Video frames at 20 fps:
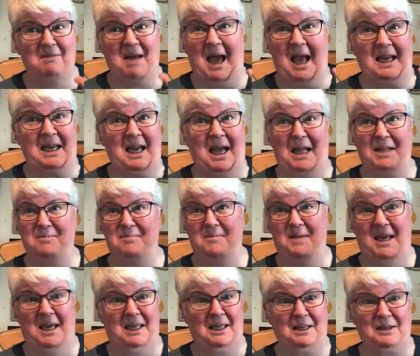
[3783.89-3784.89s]
I can't
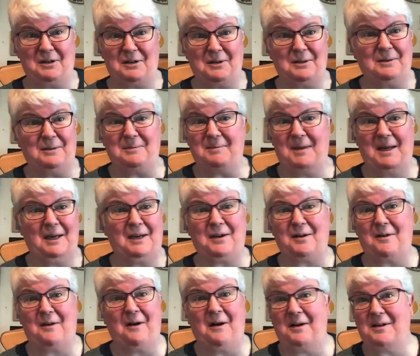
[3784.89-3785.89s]
make
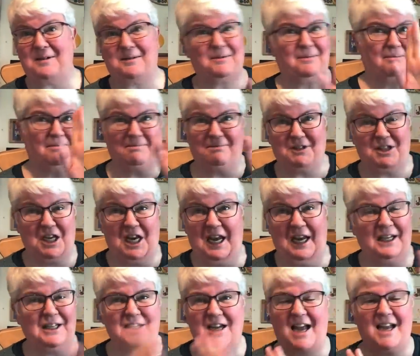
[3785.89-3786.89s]
your heart
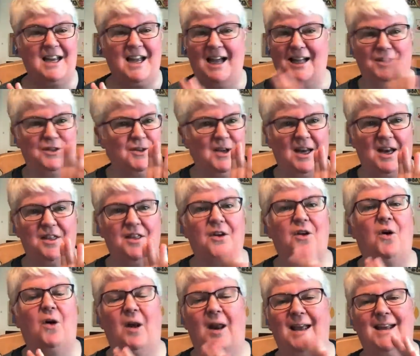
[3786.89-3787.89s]
change. I can't do anything.
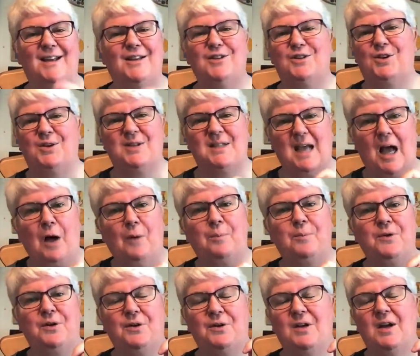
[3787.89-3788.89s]
All I can do is help
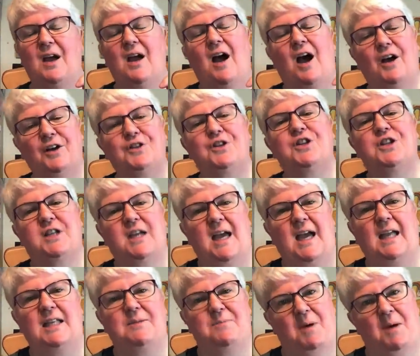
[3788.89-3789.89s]
you
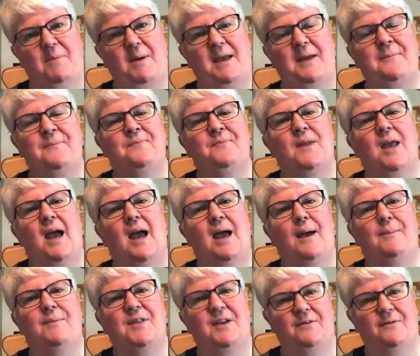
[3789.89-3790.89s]
understand maybe
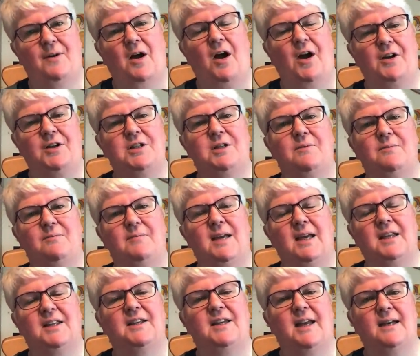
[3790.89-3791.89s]
how to
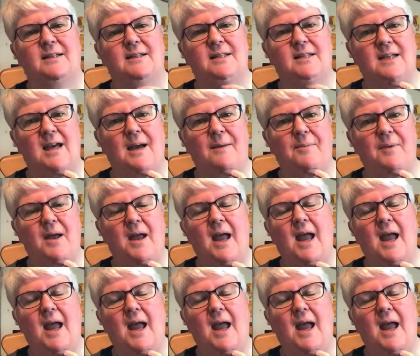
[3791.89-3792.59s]
make the next step.